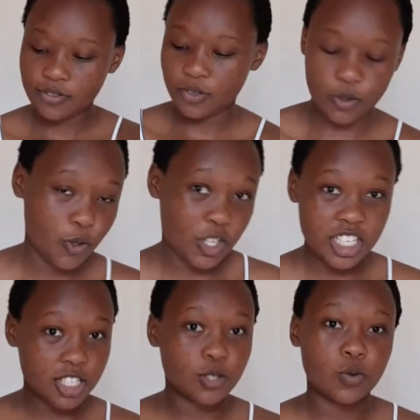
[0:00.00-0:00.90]
You know, you
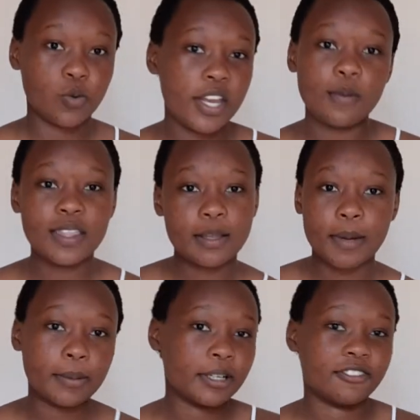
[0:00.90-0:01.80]
can just go anywhere in the
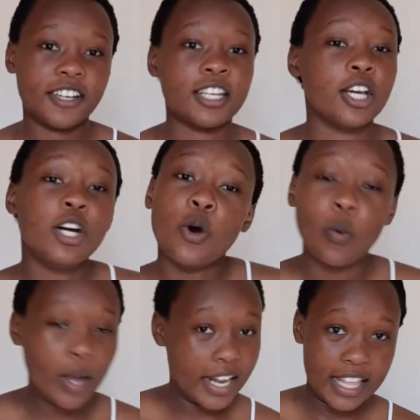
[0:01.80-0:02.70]
Bible and find
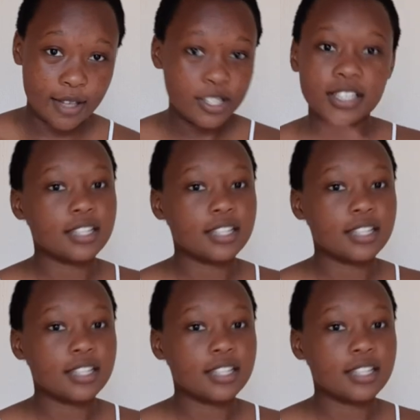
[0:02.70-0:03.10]
where another...